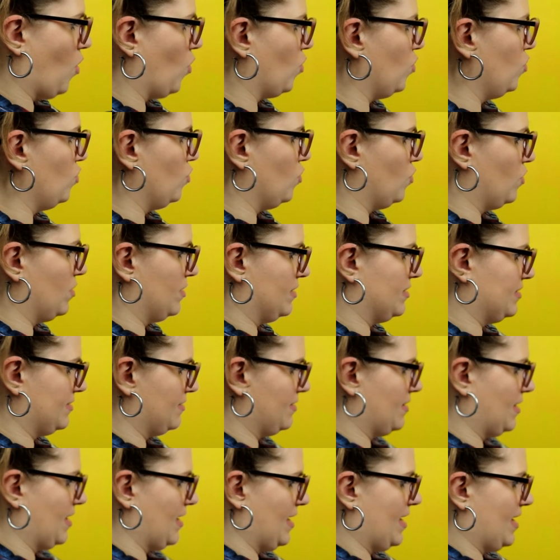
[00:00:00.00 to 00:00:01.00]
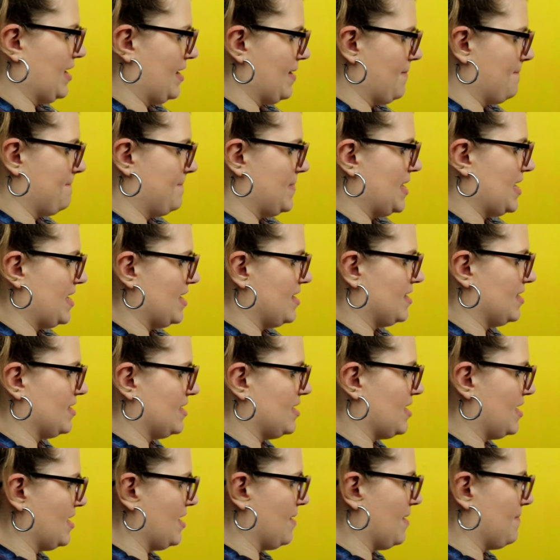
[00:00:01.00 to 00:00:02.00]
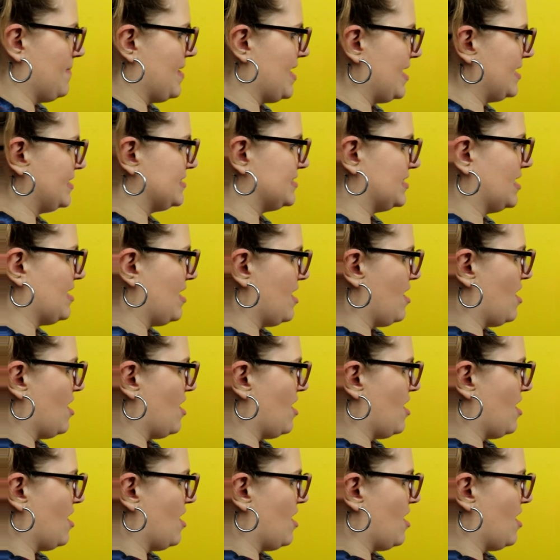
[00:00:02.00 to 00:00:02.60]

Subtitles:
Ooh! I'm making a mess